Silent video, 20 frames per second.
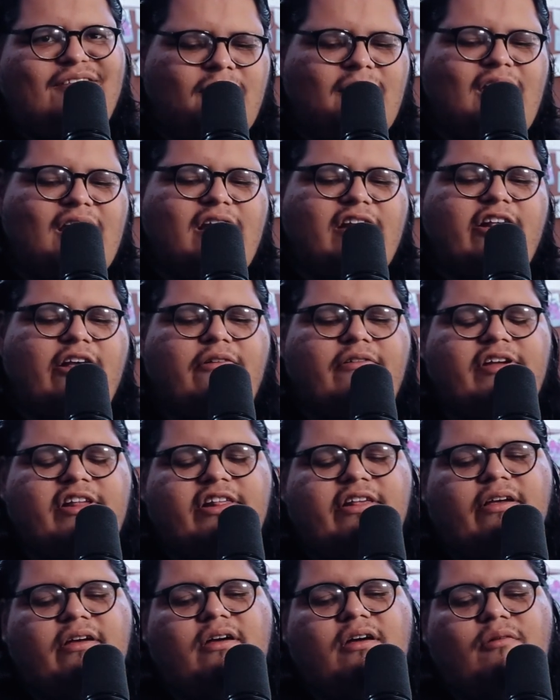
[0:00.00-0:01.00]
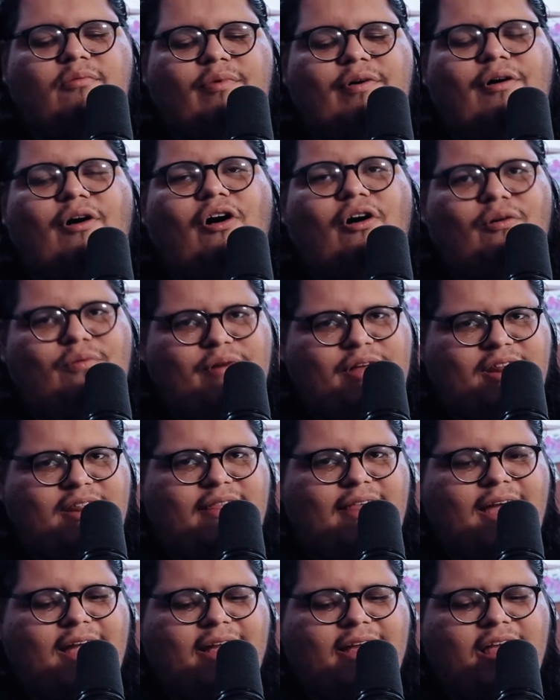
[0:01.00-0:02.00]
And as always, we'll all win in
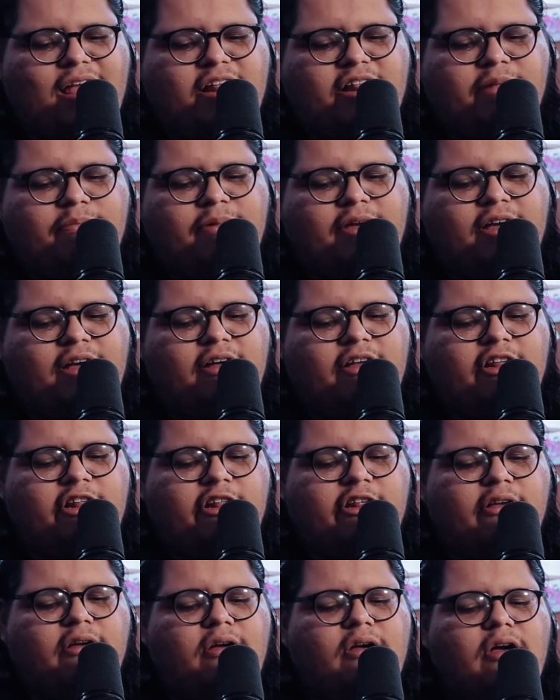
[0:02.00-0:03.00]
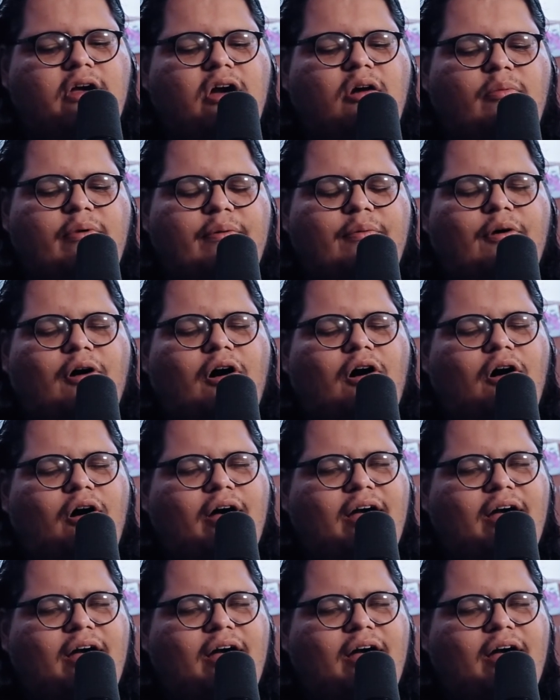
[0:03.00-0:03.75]
that case because we will all